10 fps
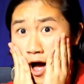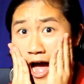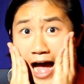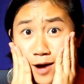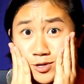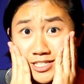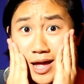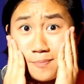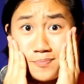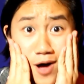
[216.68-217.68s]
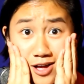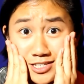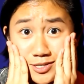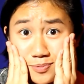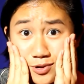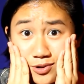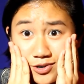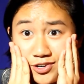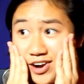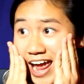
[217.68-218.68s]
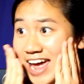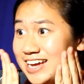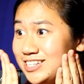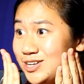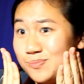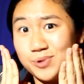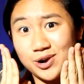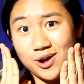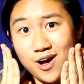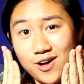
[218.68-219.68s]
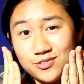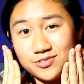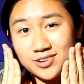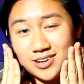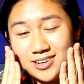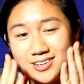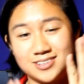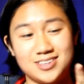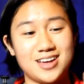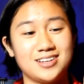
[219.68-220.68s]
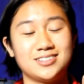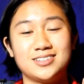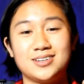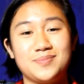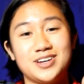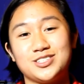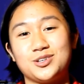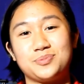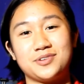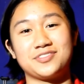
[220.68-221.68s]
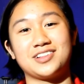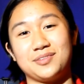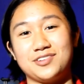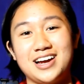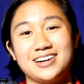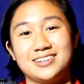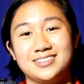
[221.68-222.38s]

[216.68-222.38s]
How is that possible? Your hand didn't burn off? Yeah, my hand's still perfectly fine.